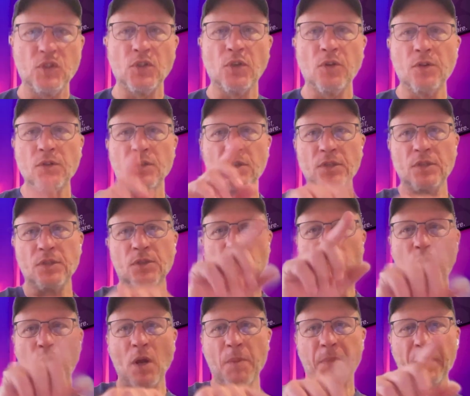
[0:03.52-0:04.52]
So you're just
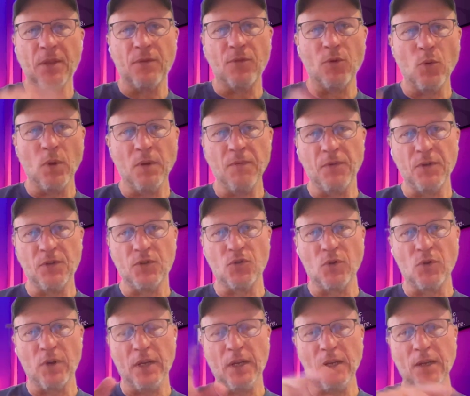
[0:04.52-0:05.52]
swiping through
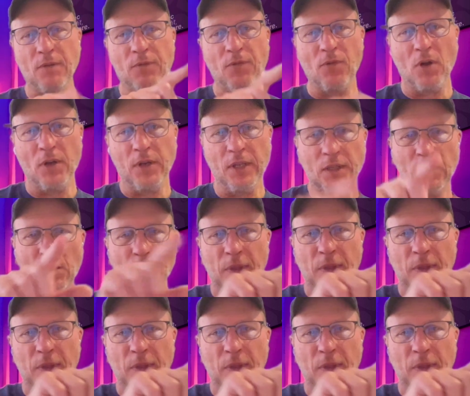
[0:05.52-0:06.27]
inventory, finding the